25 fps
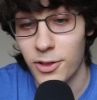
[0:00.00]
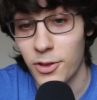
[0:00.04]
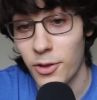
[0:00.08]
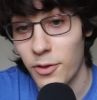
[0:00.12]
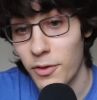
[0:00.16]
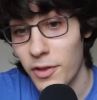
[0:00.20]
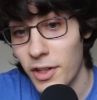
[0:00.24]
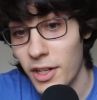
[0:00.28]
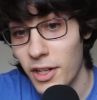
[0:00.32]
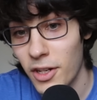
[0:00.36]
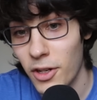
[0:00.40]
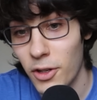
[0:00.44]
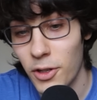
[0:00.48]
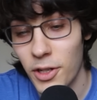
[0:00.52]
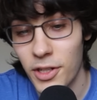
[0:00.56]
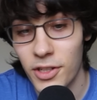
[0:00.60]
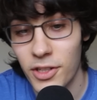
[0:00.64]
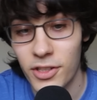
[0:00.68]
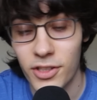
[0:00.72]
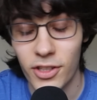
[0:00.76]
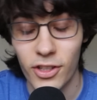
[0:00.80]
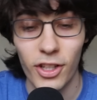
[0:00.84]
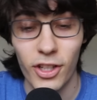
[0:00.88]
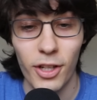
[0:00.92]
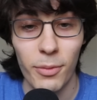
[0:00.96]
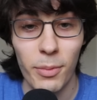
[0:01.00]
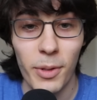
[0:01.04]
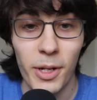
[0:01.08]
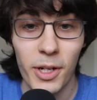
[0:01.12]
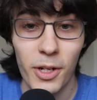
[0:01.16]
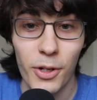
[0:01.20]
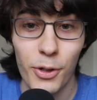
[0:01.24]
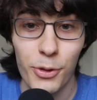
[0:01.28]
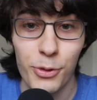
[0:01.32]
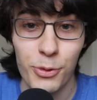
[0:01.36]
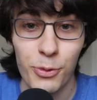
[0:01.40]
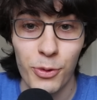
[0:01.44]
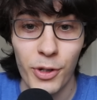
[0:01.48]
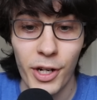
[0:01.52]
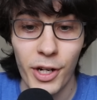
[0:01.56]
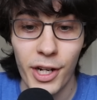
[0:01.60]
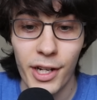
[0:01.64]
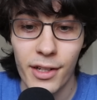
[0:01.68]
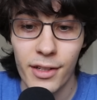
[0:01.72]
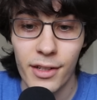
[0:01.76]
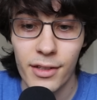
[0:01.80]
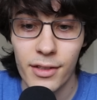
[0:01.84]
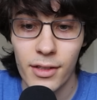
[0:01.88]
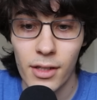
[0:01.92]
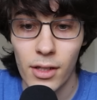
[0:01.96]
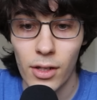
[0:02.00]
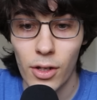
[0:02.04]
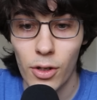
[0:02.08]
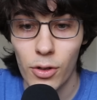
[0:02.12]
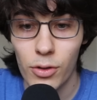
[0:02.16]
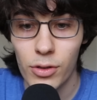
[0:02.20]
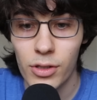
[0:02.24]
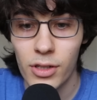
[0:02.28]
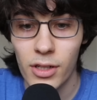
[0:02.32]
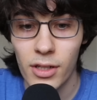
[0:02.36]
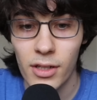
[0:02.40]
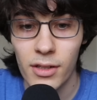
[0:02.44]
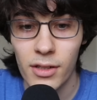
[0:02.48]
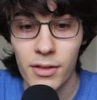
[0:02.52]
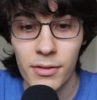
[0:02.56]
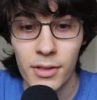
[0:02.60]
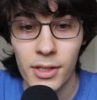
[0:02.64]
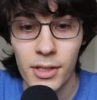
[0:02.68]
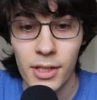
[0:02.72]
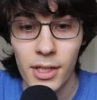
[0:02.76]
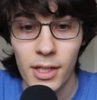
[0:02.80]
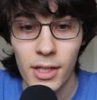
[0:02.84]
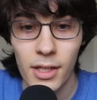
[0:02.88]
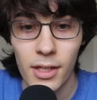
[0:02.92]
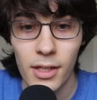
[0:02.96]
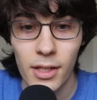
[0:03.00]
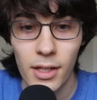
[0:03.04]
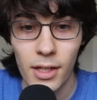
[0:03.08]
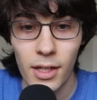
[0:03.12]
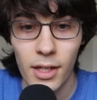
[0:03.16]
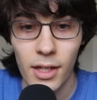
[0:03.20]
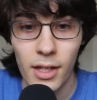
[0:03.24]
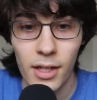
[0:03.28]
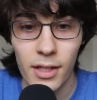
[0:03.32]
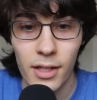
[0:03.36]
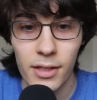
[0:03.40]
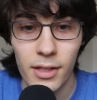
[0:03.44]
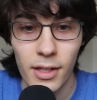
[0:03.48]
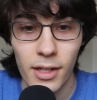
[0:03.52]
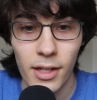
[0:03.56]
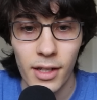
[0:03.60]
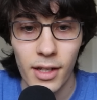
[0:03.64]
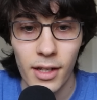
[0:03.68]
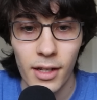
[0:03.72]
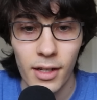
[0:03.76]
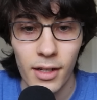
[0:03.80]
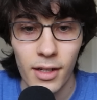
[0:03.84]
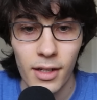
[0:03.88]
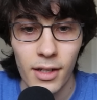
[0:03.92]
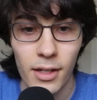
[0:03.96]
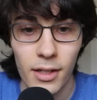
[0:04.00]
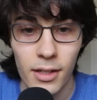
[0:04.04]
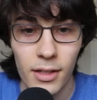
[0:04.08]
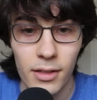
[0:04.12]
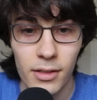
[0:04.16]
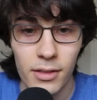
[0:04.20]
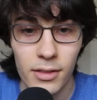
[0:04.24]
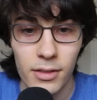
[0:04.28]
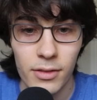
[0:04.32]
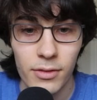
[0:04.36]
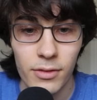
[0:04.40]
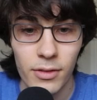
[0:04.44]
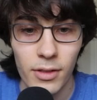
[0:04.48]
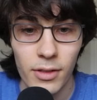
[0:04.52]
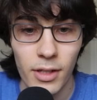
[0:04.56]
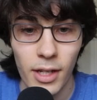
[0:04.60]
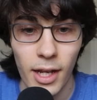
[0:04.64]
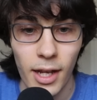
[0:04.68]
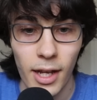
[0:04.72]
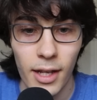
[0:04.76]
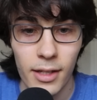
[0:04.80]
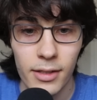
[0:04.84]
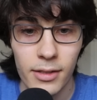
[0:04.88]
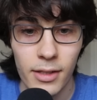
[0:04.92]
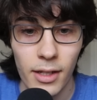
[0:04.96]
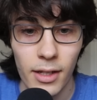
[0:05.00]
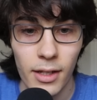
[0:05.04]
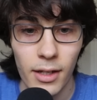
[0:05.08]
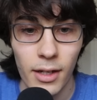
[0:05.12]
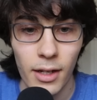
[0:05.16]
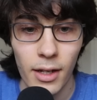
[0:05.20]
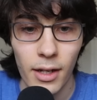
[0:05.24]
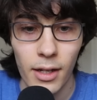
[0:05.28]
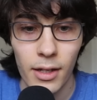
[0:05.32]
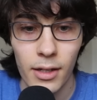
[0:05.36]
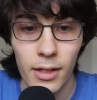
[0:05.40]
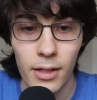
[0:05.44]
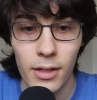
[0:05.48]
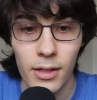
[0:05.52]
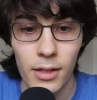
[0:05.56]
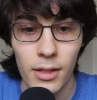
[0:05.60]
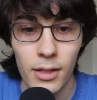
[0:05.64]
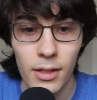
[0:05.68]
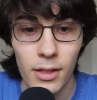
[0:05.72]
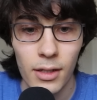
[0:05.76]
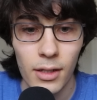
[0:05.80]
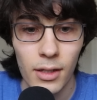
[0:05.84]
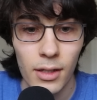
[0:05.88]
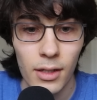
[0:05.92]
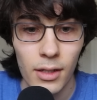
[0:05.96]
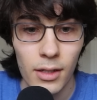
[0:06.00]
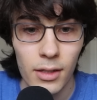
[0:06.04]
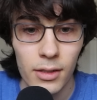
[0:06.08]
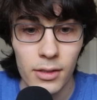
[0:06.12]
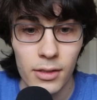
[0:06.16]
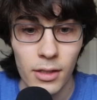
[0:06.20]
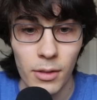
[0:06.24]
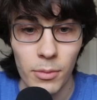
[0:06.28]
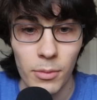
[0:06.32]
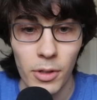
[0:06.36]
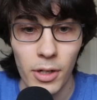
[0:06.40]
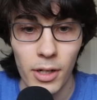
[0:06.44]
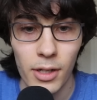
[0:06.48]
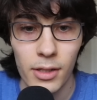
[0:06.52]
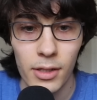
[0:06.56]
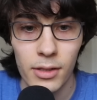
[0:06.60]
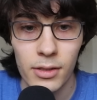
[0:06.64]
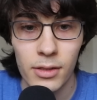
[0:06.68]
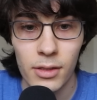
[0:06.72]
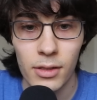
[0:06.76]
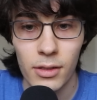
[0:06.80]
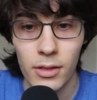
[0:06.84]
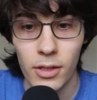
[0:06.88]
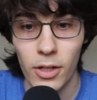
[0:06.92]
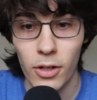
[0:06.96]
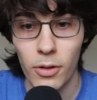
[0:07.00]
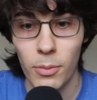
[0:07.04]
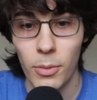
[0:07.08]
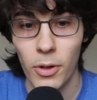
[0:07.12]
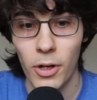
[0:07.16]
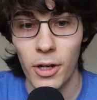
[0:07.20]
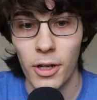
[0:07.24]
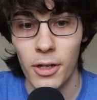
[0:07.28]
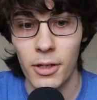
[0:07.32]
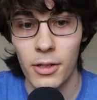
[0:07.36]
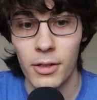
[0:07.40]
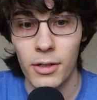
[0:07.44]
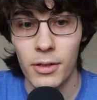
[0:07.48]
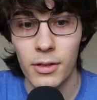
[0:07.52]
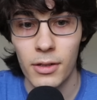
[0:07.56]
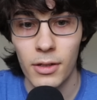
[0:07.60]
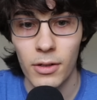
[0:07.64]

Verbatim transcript: So if you didn't know, you can just clip it. It goes right into Notion, and uh, you just ask AI, summarize, go, buddy.